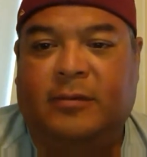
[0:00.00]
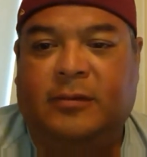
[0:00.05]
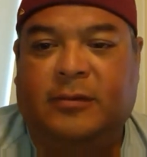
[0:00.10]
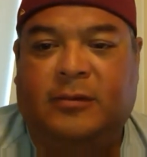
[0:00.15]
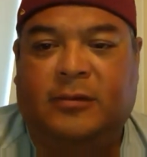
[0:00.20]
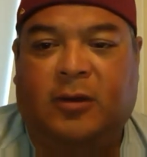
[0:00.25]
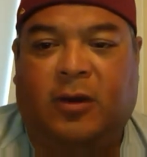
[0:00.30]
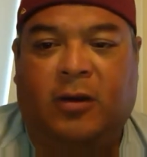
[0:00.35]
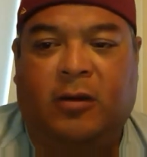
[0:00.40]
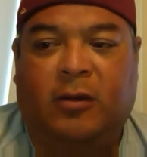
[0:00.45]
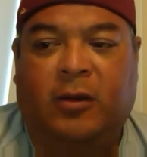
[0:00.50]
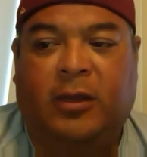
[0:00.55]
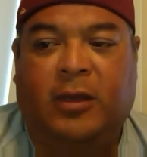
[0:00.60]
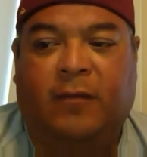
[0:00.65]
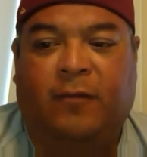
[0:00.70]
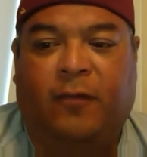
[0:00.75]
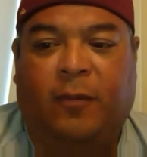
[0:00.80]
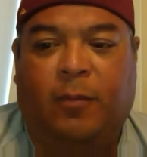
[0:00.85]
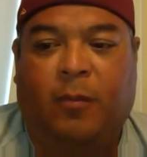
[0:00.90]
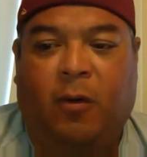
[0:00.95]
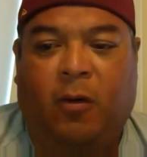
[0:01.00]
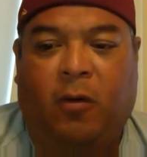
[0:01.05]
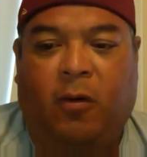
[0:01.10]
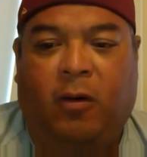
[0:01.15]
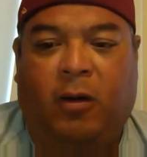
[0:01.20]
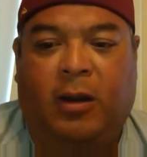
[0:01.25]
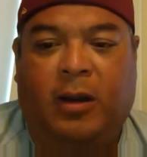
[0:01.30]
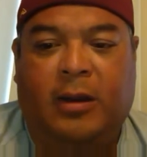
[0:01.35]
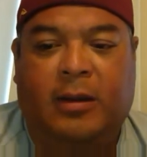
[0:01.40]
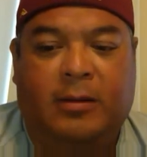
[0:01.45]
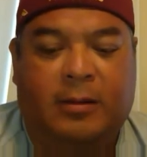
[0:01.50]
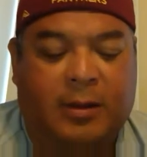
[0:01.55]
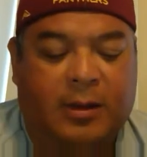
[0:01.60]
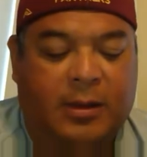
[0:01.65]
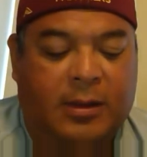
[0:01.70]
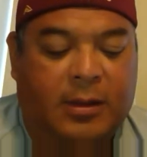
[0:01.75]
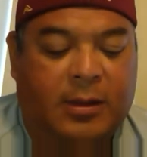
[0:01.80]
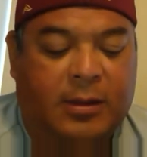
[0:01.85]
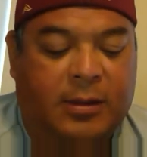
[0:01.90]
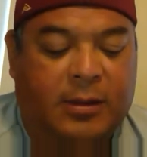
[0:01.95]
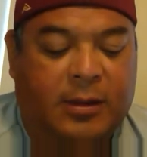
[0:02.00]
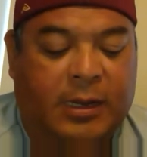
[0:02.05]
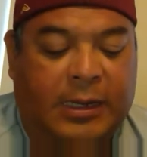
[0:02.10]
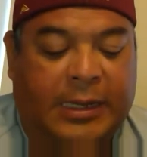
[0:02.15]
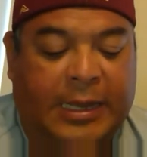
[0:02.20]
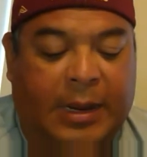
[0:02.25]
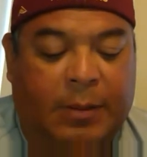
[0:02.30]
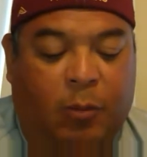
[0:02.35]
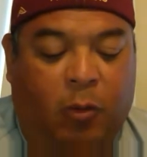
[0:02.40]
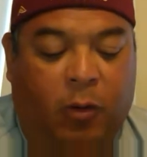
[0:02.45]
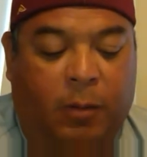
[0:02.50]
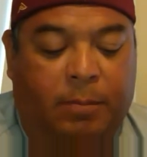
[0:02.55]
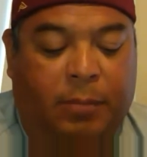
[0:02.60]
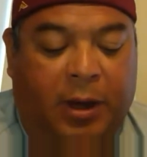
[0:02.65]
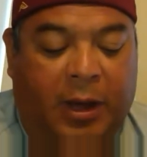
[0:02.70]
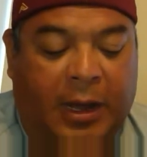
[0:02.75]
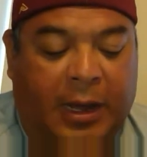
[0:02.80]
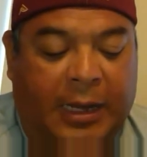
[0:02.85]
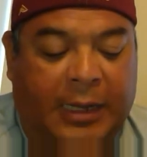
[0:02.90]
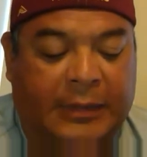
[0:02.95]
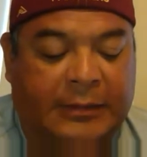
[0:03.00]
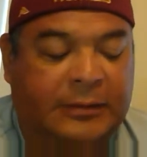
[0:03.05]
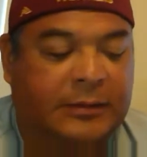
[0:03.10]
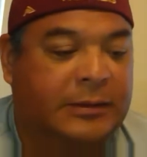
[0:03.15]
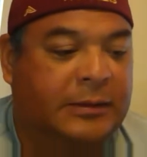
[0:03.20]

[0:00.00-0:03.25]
I started looking for more, and again, more bonds.